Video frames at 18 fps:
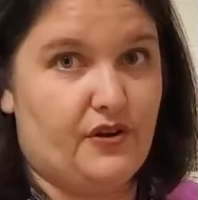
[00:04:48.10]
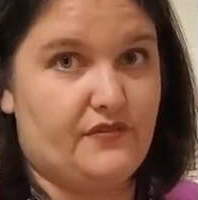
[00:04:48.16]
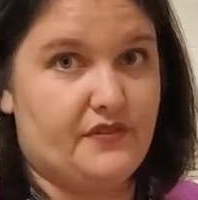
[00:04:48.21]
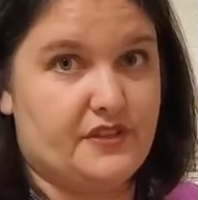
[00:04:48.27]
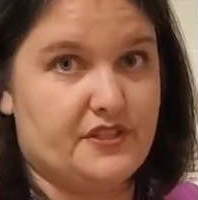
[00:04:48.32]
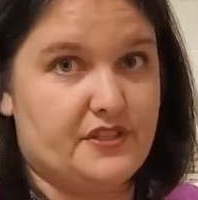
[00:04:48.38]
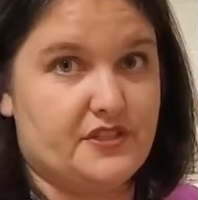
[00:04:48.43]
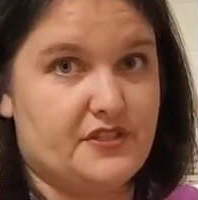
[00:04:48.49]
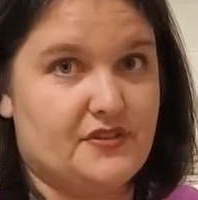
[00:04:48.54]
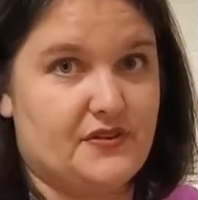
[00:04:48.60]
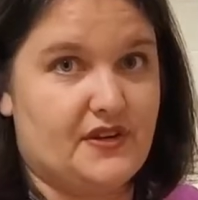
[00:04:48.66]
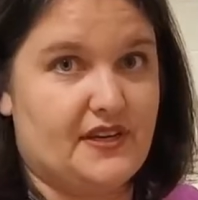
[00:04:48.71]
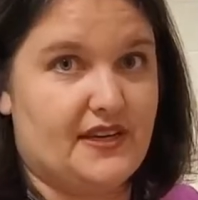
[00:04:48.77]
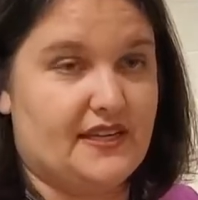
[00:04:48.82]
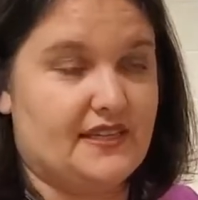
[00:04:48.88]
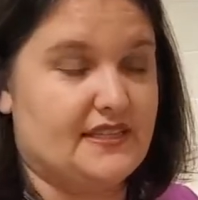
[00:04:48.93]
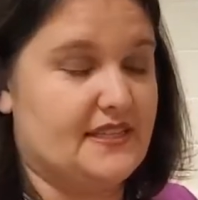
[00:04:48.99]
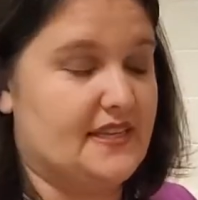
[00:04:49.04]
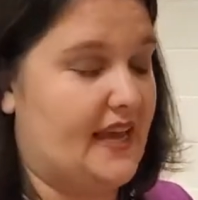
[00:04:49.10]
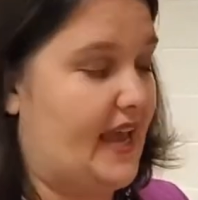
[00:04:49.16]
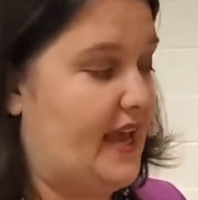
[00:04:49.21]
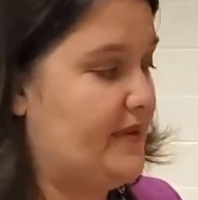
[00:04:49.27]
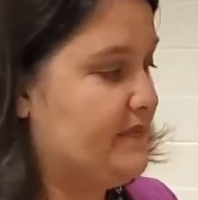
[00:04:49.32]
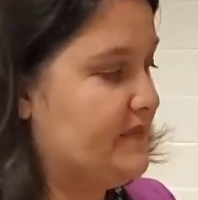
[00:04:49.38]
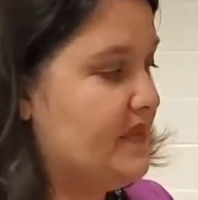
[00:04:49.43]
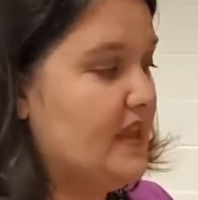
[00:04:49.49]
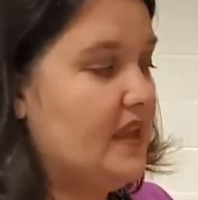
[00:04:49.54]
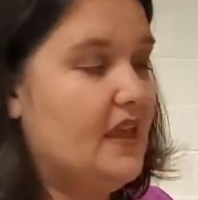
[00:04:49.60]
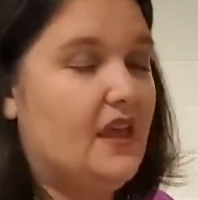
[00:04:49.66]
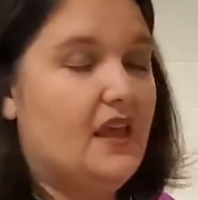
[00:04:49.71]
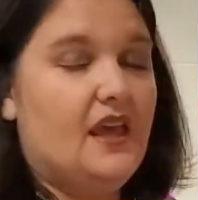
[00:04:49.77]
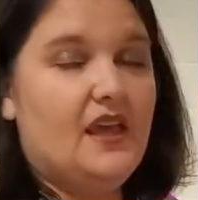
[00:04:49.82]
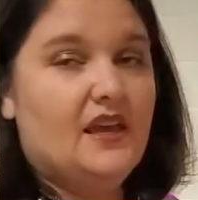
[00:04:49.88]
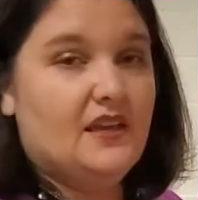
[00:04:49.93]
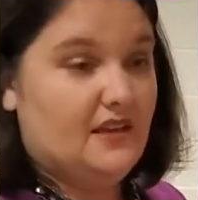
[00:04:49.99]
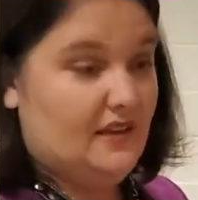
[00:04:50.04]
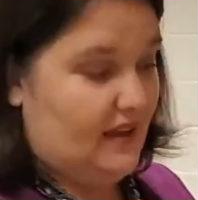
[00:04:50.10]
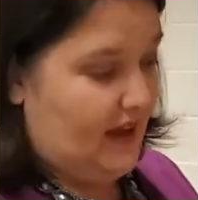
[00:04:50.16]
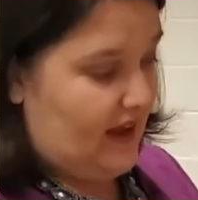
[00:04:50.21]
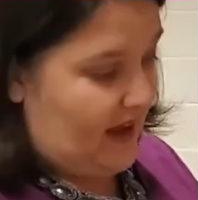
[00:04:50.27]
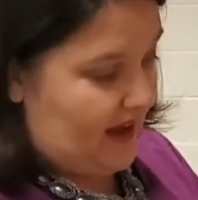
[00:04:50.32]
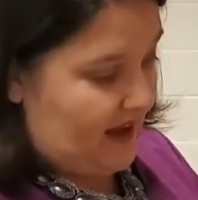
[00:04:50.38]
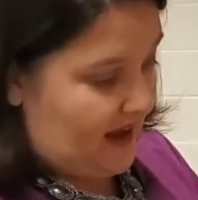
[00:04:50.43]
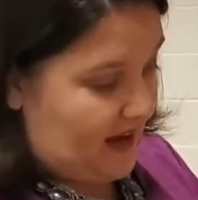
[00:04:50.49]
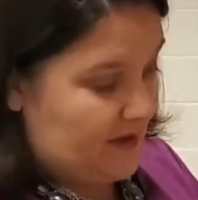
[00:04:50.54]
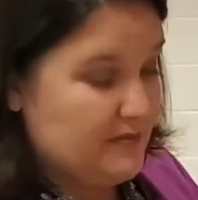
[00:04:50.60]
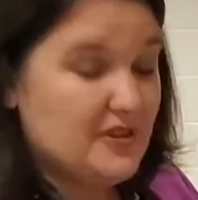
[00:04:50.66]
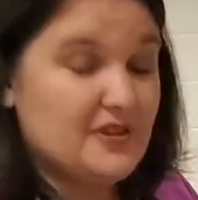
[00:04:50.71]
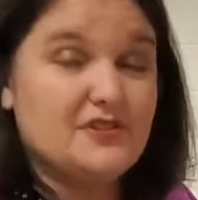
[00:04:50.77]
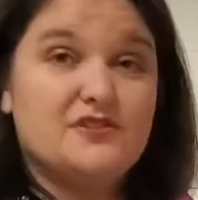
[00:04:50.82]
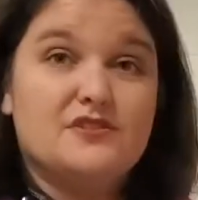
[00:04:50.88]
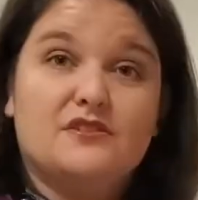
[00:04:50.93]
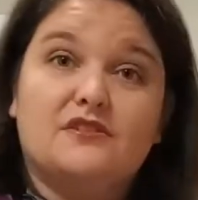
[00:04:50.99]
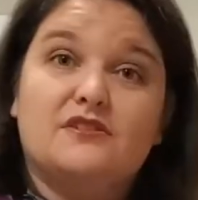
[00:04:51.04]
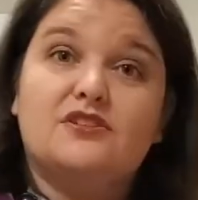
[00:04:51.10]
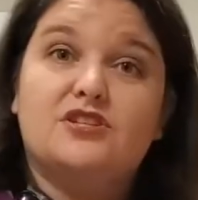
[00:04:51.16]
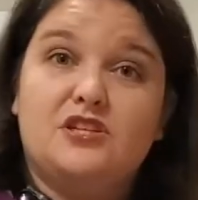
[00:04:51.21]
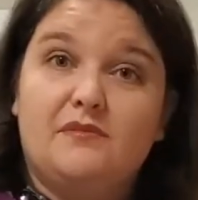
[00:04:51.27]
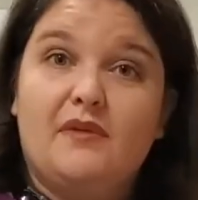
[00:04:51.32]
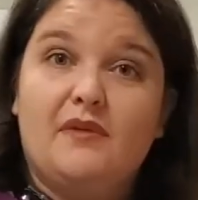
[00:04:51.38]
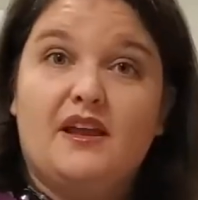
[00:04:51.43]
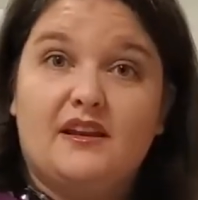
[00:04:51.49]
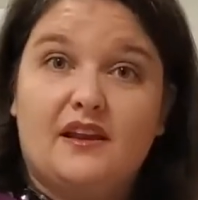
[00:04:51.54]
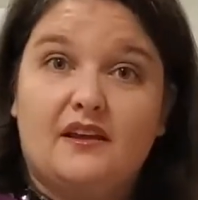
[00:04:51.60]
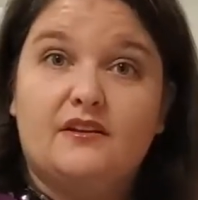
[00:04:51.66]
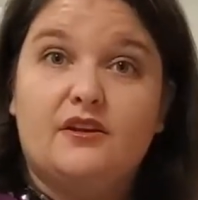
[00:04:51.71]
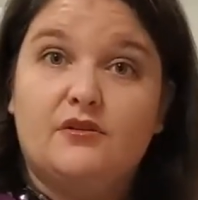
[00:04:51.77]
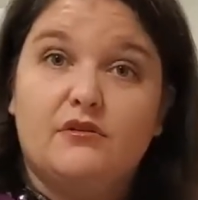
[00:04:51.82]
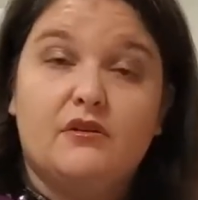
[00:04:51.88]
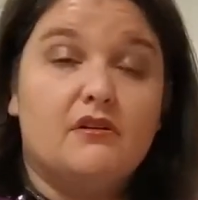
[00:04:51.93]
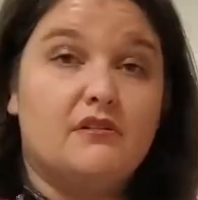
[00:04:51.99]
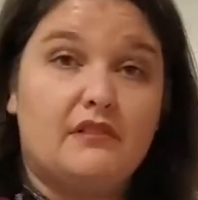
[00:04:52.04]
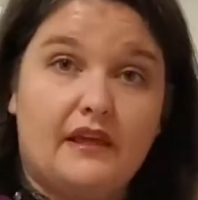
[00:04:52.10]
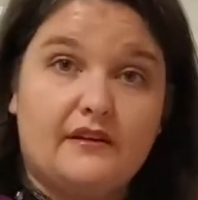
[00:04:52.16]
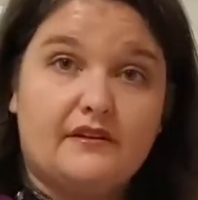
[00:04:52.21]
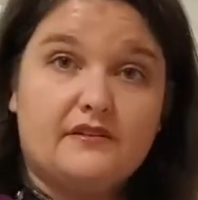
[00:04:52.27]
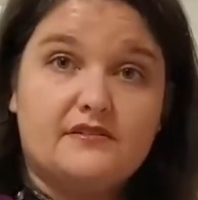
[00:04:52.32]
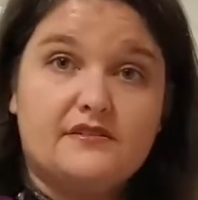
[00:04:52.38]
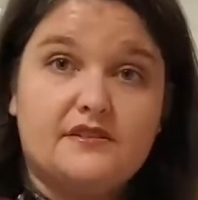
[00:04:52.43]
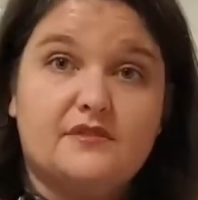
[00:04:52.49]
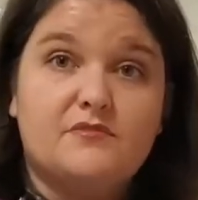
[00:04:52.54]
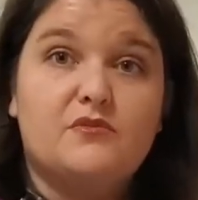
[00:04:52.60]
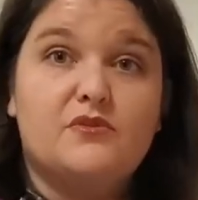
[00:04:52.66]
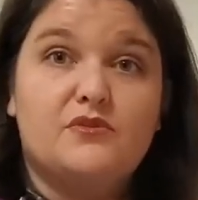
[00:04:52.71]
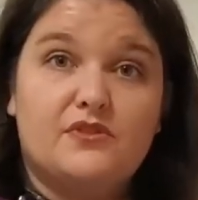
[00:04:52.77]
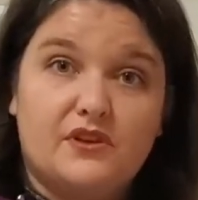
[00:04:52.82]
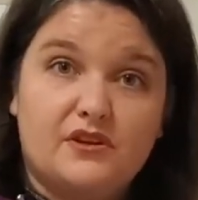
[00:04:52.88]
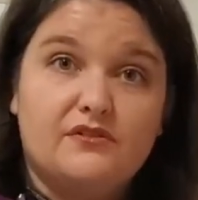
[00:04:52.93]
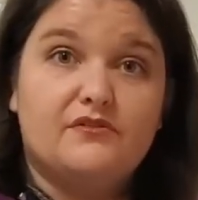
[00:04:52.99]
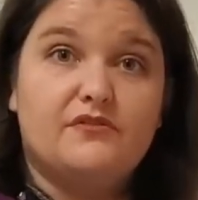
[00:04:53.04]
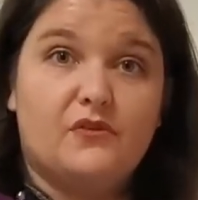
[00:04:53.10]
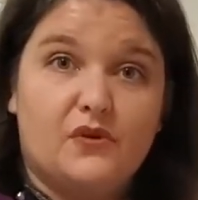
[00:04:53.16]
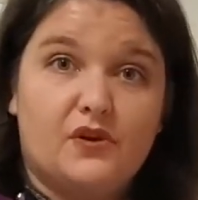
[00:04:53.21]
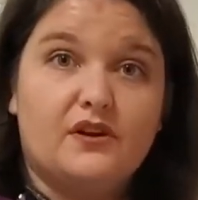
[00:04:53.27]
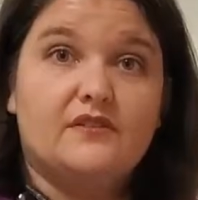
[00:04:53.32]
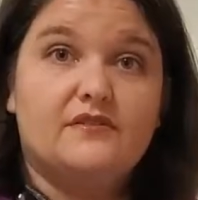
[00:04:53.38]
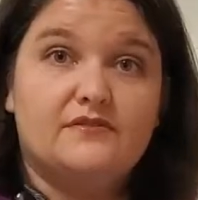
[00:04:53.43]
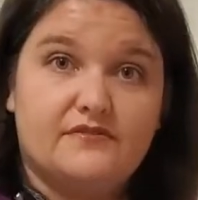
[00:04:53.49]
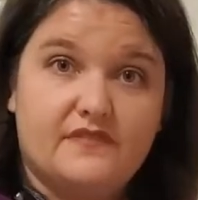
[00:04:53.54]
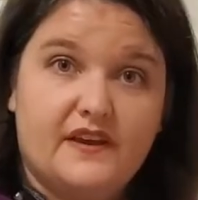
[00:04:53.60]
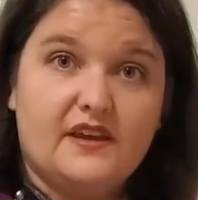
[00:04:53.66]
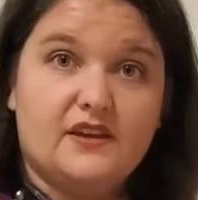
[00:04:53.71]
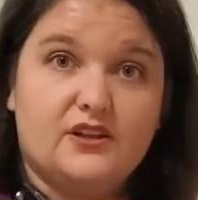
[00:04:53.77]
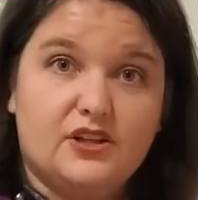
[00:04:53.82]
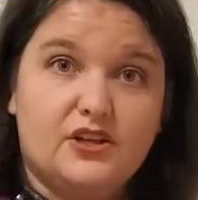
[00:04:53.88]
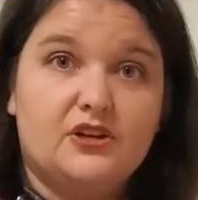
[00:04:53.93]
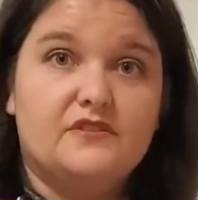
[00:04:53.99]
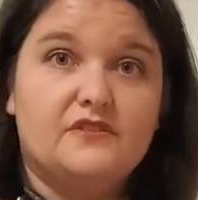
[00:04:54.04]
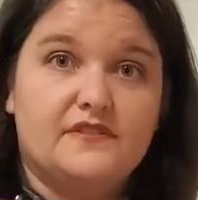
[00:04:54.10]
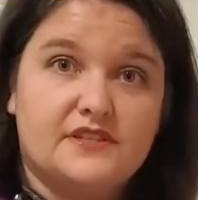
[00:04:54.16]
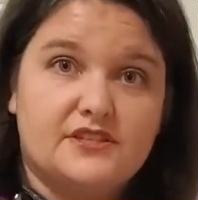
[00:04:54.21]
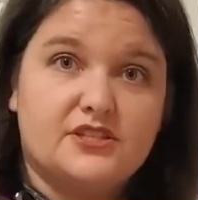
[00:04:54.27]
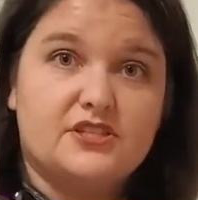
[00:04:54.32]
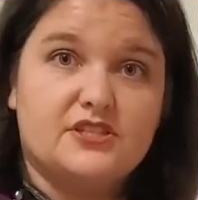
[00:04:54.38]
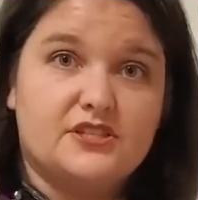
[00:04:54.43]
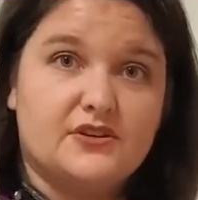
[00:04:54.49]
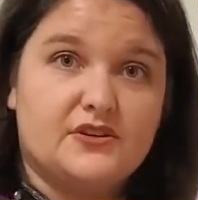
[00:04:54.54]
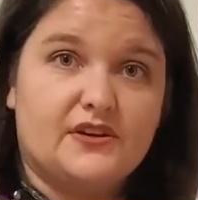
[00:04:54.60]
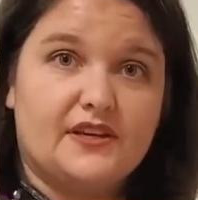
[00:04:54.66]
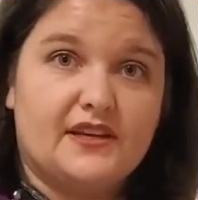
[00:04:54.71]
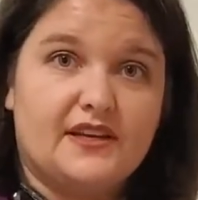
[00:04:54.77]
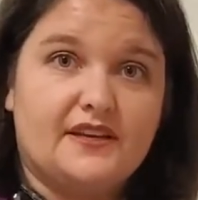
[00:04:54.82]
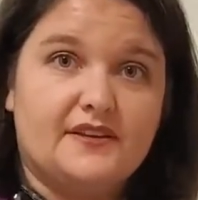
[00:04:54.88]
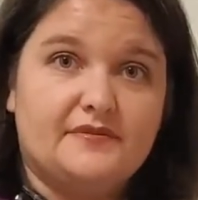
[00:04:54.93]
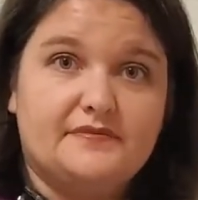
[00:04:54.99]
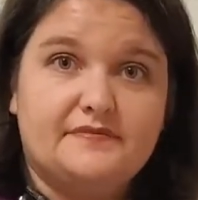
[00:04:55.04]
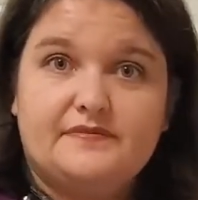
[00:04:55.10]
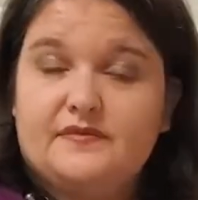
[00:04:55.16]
vision screening today. I'm concerned she may not know her letters and will therefore fail her vision screening.